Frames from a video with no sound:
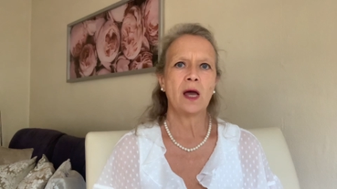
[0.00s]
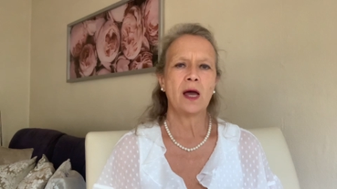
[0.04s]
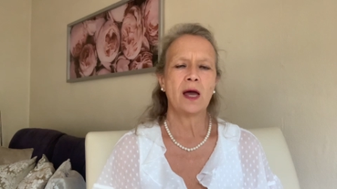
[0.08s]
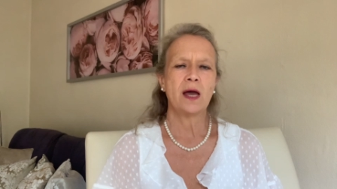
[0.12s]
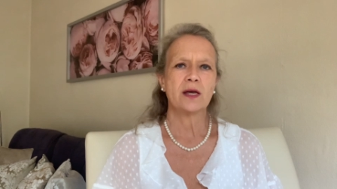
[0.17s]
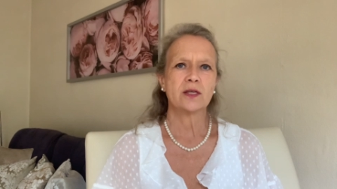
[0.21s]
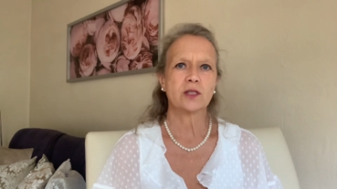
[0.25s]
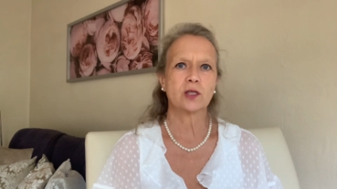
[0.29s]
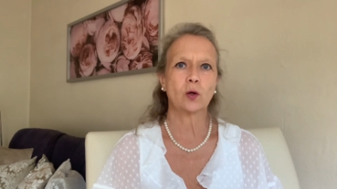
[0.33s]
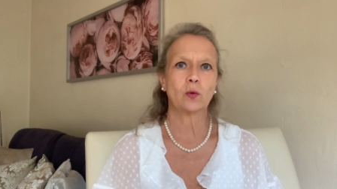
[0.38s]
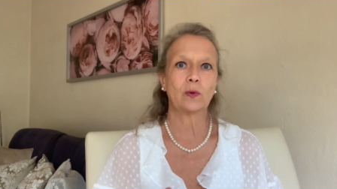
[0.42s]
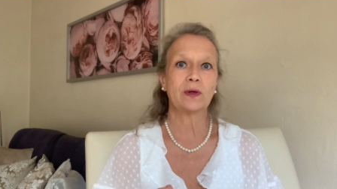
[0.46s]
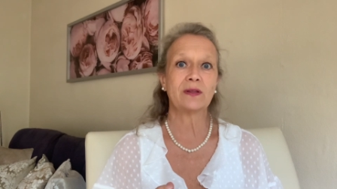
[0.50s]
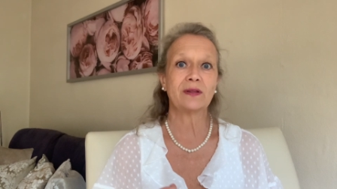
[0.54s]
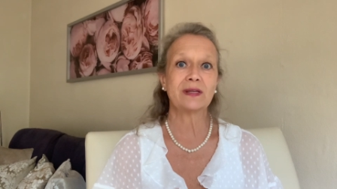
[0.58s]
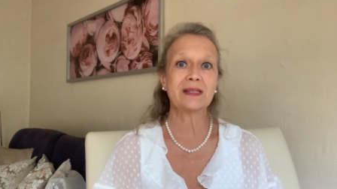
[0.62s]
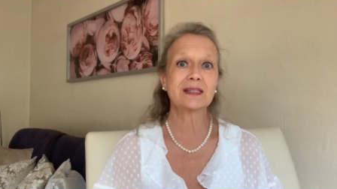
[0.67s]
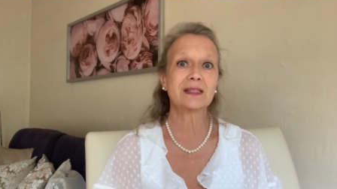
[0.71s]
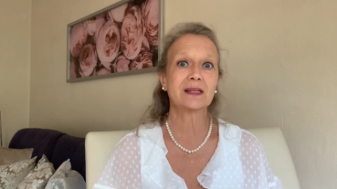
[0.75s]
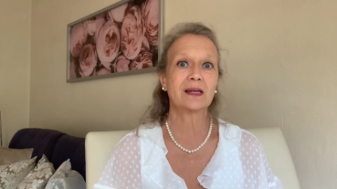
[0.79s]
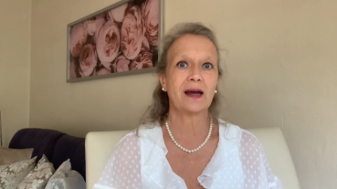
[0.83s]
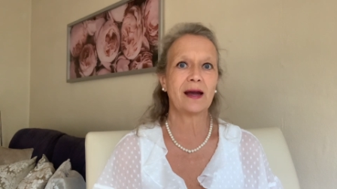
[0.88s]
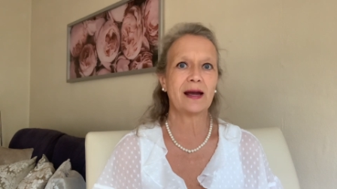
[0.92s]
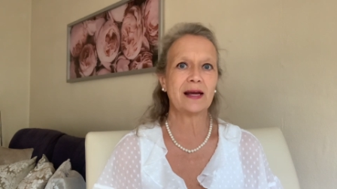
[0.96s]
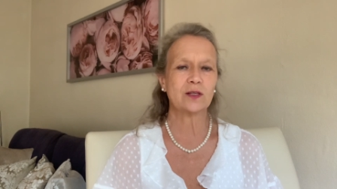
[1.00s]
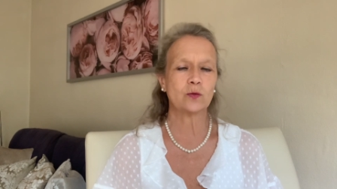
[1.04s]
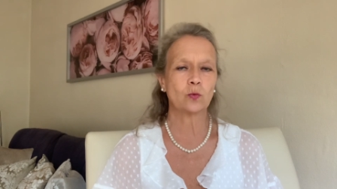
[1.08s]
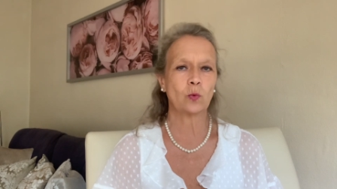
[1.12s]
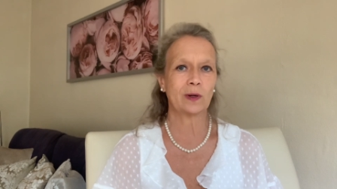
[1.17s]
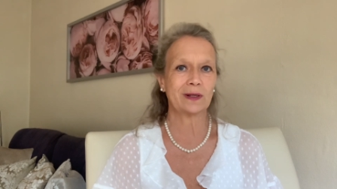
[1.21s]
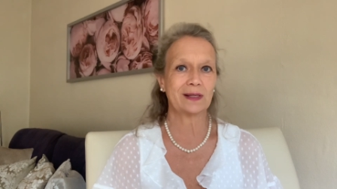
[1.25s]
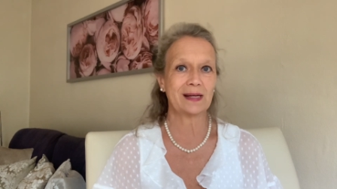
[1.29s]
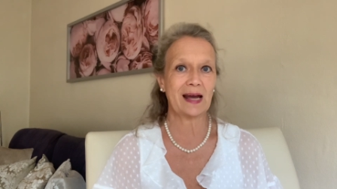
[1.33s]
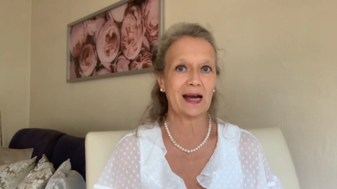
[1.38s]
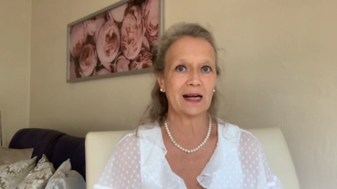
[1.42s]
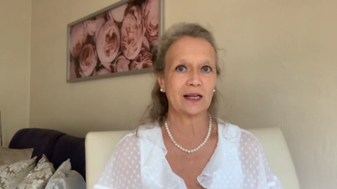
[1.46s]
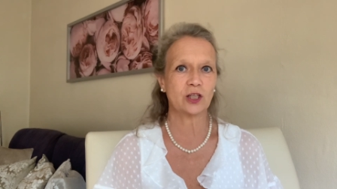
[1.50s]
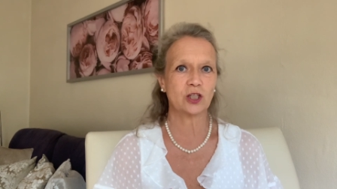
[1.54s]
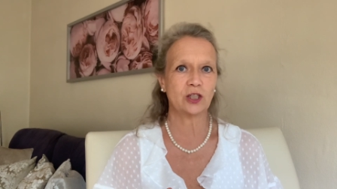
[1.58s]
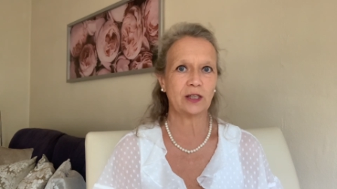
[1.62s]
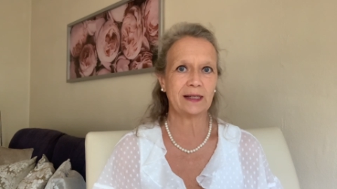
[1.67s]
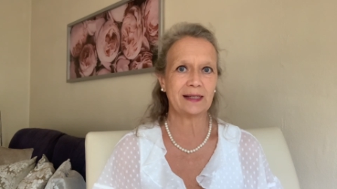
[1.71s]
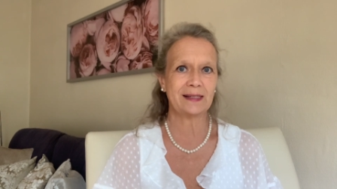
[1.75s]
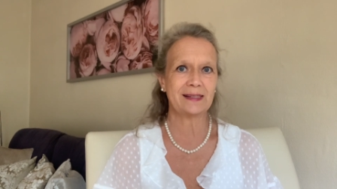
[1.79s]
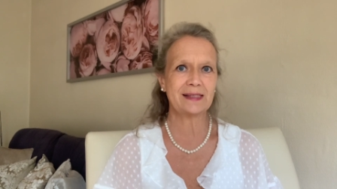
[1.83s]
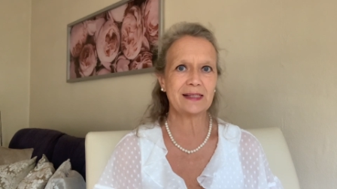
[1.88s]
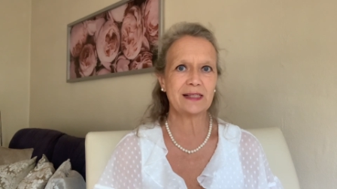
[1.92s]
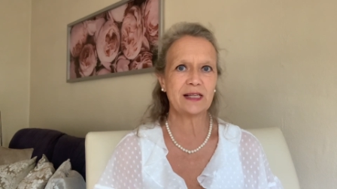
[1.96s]
So in this case, what actually
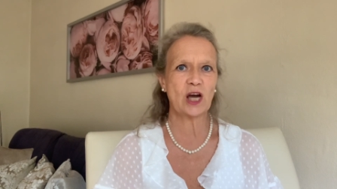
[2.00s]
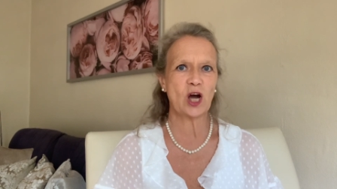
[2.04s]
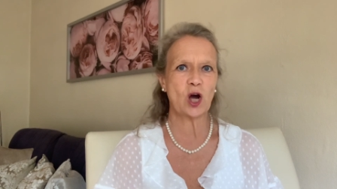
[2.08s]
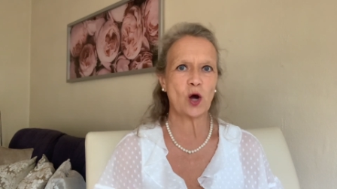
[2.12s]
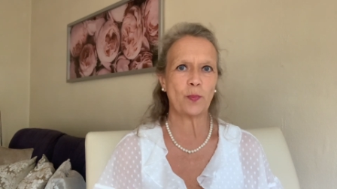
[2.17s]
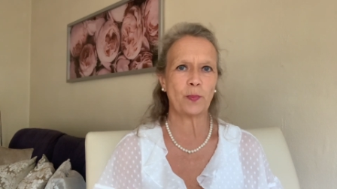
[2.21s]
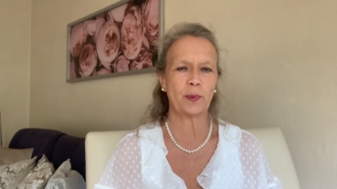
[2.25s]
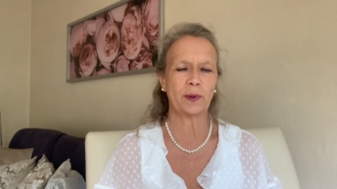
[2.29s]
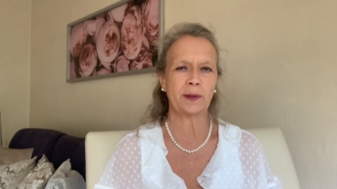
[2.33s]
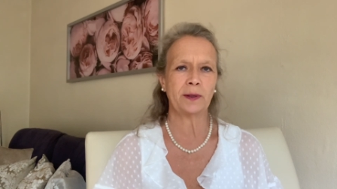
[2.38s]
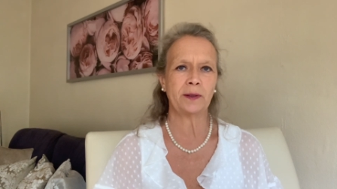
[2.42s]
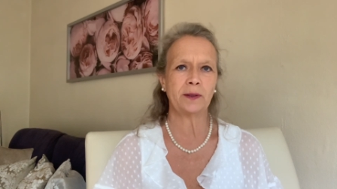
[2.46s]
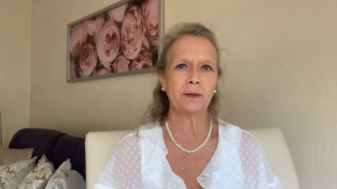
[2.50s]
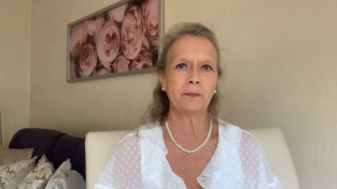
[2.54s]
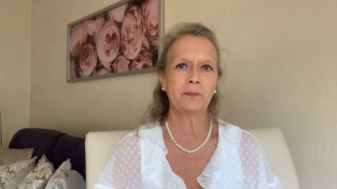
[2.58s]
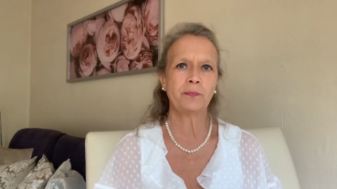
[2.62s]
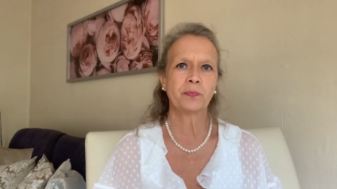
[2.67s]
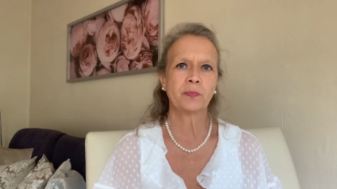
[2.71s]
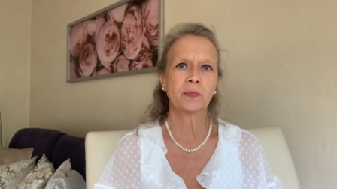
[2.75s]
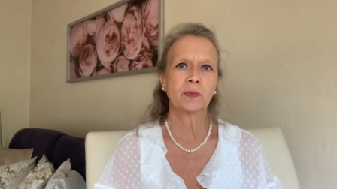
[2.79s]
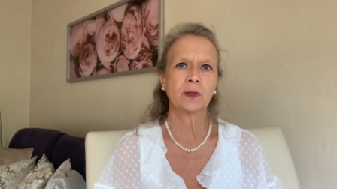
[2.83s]
did happen,